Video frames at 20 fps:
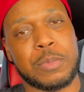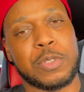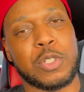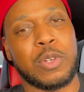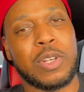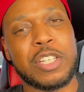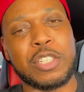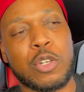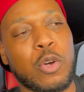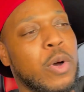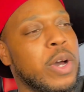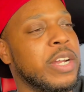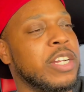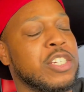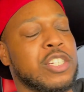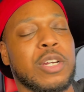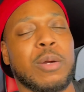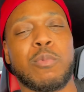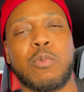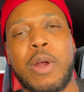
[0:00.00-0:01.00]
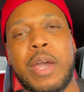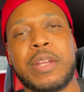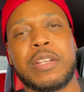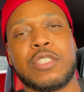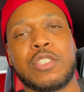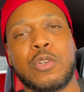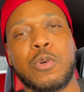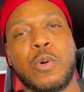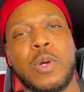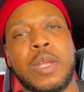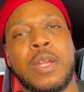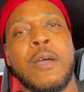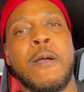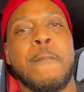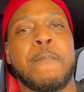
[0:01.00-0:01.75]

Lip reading: So let's go ahead and jump right into it.